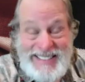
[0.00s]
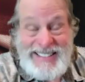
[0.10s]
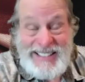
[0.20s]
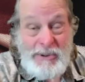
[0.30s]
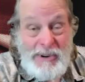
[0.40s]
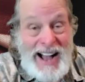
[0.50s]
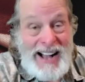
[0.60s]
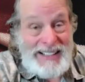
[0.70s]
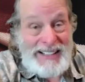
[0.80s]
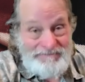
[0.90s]
Kid
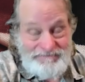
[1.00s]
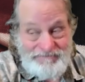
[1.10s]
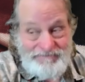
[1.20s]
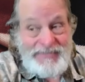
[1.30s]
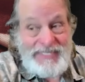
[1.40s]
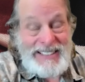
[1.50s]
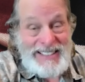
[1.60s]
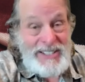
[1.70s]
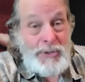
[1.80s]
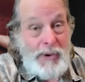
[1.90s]
Rock,
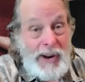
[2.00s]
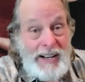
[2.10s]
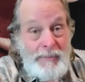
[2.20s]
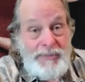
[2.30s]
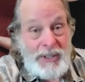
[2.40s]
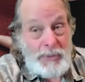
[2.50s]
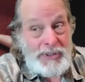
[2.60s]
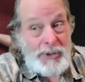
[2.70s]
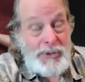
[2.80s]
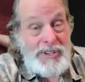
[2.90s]
he's right up there with
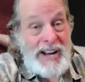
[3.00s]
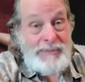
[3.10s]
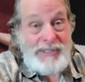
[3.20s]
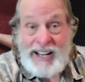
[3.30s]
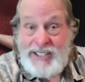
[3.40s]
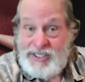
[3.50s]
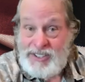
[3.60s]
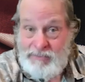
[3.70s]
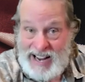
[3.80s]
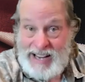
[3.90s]
those names I
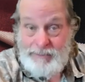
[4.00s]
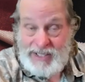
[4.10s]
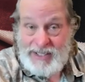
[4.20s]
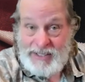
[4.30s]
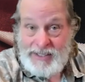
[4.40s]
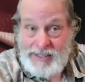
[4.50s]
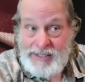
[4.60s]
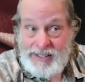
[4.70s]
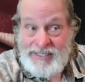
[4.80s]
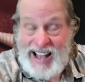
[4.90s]
just named.
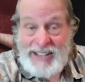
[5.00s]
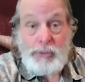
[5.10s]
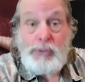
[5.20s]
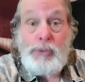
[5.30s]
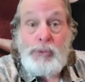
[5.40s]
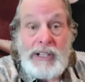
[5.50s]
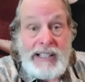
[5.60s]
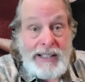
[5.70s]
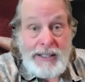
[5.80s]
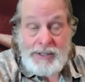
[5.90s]
Wow. And that's
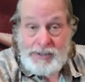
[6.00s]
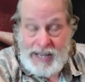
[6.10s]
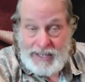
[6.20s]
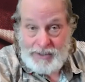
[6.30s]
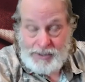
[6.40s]
really saying